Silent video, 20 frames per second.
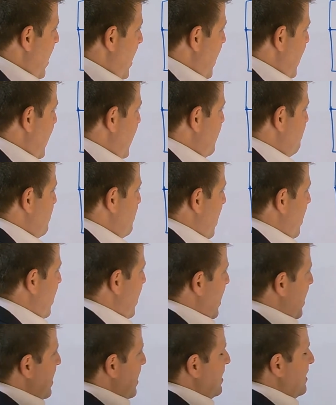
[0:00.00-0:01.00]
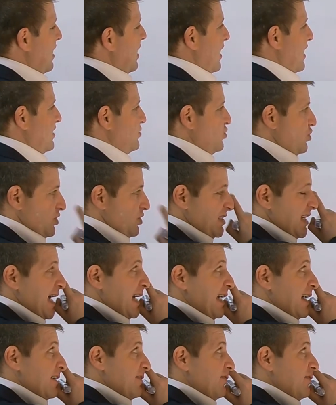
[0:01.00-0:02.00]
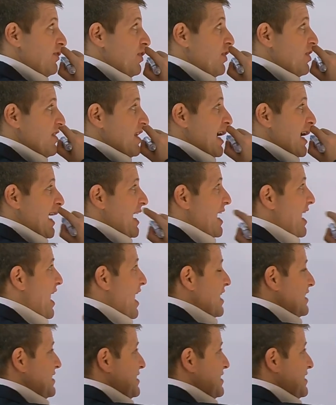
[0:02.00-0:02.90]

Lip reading: I like to take it further and I